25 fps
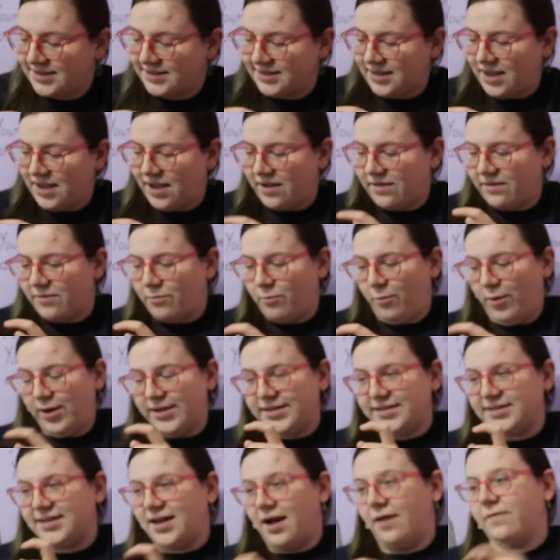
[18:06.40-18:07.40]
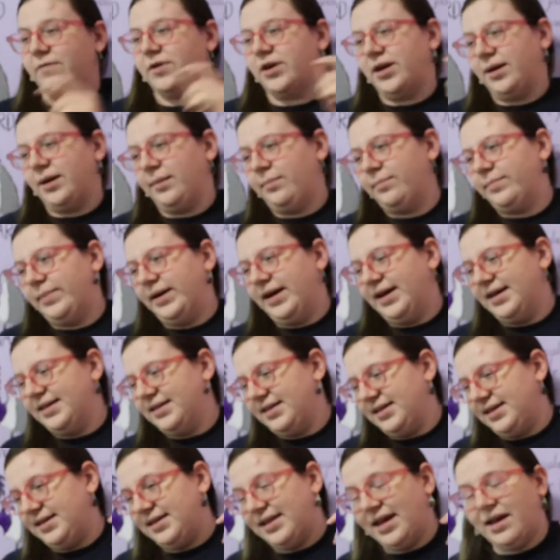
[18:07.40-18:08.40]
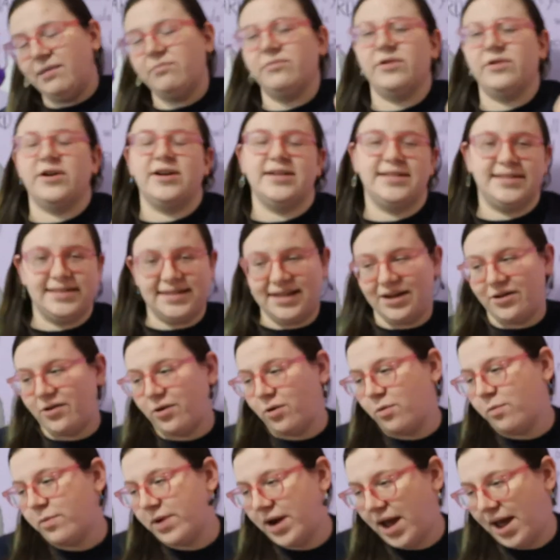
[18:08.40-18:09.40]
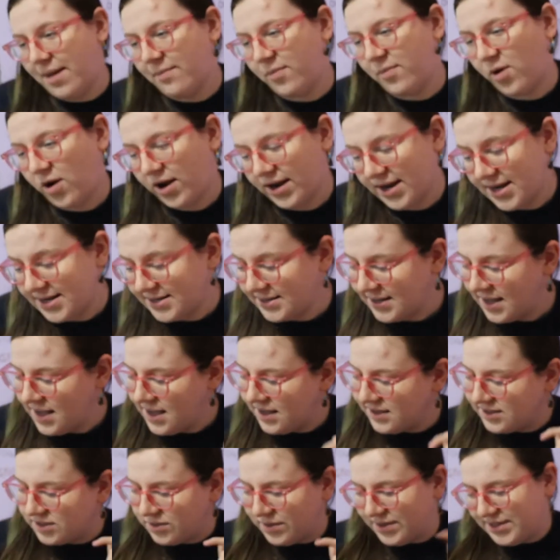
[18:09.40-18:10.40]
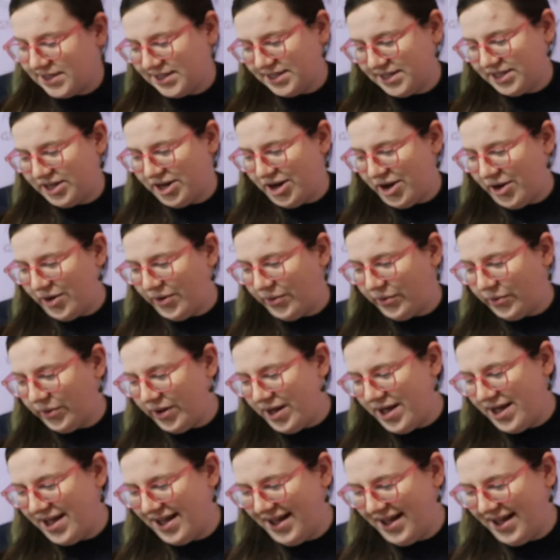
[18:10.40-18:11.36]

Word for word: is cut was covered up by the library sticker when I bought it, so I didn't know.